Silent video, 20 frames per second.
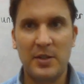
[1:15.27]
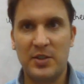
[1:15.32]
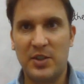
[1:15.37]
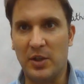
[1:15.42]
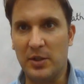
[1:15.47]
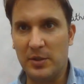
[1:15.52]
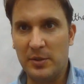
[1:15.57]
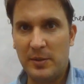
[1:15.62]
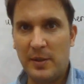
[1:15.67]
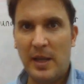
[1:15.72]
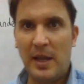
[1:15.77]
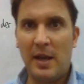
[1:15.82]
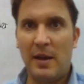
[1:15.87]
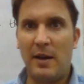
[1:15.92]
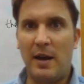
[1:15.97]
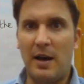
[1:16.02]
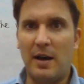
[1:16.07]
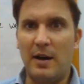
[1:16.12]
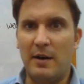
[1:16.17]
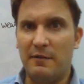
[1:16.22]
So
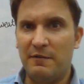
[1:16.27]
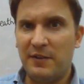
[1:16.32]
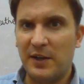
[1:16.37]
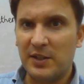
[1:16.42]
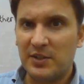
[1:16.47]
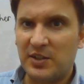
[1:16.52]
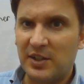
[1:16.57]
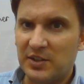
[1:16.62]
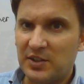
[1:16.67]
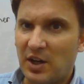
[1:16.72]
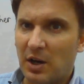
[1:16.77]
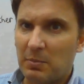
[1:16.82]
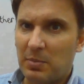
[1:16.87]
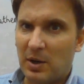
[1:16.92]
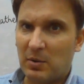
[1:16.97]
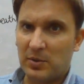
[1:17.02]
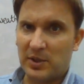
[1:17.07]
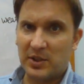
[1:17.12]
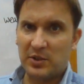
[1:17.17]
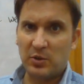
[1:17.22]
first
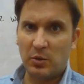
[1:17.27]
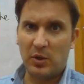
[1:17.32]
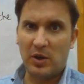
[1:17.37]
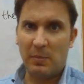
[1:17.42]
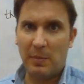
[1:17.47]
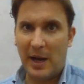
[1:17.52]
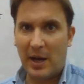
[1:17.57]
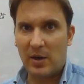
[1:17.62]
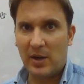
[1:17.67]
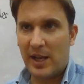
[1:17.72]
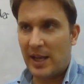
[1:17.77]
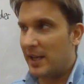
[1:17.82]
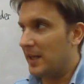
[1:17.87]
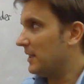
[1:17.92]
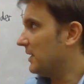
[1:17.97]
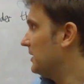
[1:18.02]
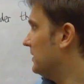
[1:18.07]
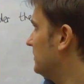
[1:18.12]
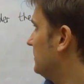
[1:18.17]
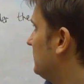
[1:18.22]
example I want to talk about
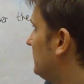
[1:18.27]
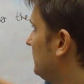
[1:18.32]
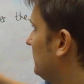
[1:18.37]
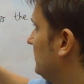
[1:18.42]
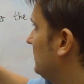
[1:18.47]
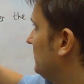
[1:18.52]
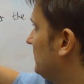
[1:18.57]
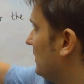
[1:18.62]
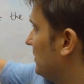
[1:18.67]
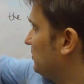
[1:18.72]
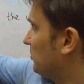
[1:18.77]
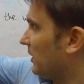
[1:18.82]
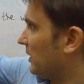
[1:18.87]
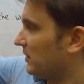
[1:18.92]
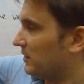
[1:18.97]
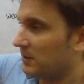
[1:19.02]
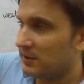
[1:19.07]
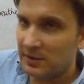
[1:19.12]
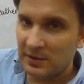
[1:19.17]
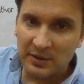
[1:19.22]
is this
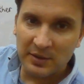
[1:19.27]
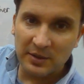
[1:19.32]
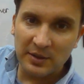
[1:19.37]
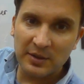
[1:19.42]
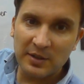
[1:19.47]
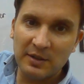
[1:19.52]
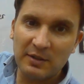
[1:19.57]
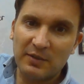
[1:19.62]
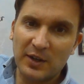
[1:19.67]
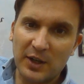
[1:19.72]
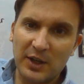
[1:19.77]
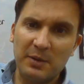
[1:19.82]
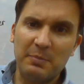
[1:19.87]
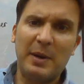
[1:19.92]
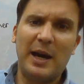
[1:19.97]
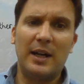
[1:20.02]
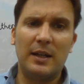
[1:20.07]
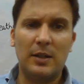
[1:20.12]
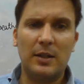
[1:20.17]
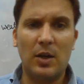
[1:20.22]
one, very
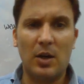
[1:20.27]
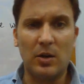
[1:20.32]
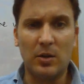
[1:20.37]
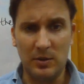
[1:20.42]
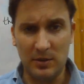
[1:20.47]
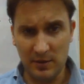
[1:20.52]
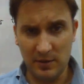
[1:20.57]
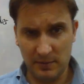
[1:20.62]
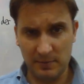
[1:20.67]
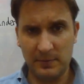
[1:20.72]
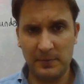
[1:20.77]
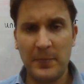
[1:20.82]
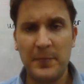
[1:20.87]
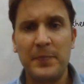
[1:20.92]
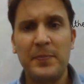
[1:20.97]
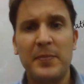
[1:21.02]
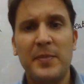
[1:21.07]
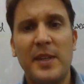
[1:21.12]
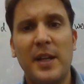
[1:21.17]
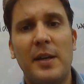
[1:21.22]
bad cold.
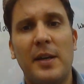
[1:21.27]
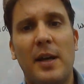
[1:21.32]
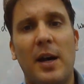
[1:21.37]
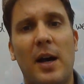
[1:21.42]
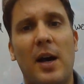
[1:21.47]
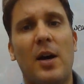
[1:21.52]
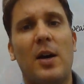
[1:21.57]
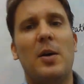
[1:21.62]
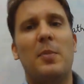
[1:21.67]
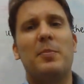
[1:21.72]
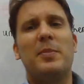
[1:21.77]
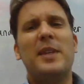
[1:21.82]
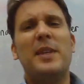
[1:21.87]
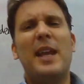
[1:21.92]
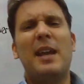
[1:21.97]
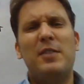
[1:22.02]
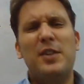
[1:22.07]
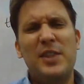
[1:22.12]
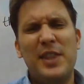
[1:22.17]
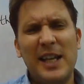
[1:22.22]

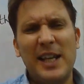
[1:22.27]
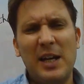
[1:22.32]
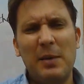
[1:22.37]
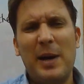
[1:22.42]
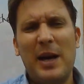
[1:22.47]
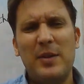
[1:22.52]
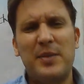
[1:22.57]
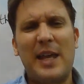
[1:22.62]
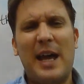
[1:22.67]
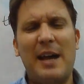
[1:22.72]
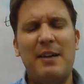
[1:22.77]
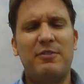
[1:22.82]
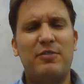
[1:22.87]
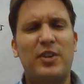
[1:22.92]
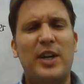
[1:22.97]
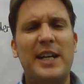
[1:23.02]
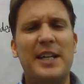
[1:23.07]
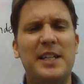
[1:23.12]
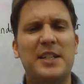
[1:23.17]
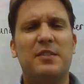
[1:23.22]
If you think about that
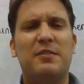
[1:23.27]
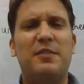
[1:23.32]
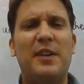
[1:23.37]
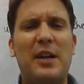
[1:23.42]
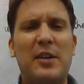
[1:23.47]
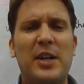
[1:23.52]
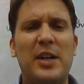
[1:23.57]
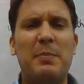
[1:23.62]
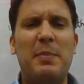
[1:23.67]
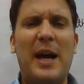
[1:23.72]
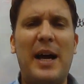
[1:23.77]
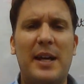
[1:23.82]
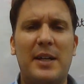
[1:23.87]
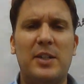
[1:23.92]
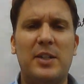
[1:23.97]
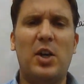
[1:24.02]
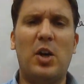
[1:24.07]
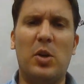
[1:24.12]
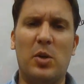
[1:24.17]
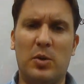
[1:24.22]
phrase, very
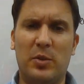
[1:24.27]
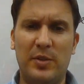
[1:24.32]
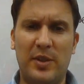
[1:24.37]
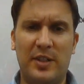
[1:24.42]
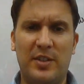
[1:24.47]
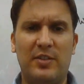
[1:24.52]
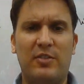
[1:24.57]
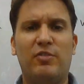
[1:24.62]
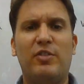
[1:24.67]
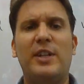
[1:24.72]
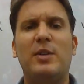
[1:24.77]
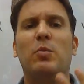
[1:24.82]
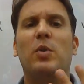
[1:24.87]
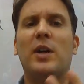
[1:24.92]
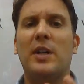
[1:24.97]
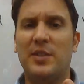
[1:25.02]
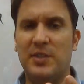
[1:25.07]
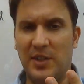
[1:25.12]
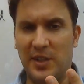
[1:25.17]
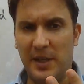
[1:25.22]
bad cold, there's 3
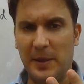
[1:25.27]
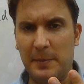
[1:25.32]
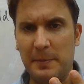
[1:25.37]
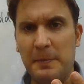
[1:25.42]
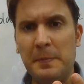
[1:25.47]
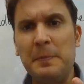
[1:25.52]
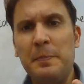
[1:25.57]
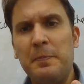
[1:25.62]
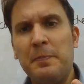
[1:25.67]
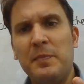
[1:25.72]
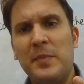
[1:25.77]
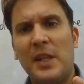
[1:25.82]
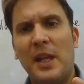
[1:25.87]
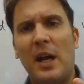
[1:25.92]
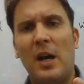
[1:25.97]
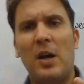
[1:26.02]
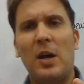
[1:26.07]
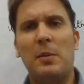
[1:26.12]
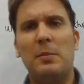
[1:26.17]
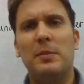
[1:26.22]
words in it.
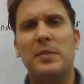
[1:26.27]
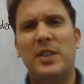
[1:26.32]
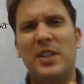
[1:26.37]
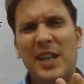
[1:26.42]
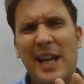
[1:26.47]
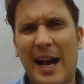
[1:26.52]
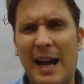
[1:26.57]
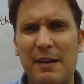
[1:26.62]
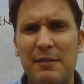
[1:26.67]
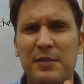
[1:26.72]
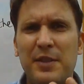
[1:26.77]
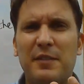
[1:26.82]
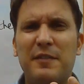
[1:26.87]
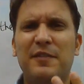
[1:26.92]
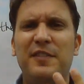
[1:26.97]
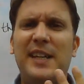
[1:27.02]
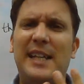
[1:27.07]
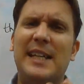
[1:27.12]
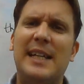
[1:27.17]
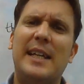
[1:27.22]
Do you have the
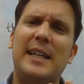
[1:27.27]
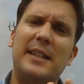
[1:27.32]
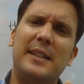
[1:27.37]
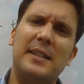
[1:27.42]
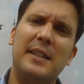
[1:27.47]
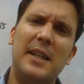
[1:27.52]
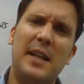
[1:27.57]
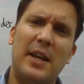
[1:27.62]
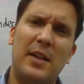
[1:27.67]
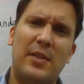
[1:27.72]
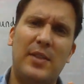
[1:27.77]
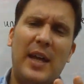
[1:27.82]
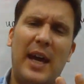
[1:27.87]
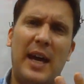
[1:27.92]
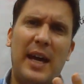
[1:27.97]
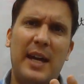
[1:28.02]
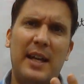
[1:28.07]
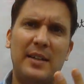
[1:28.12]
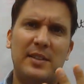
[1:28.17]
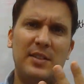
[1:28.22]
feeling
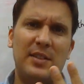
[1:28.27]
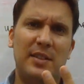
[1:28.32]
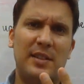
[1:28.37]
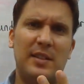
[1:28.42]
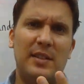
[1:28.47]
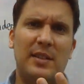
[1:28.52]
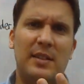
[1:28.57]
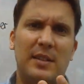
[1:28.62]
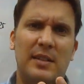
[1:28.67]
that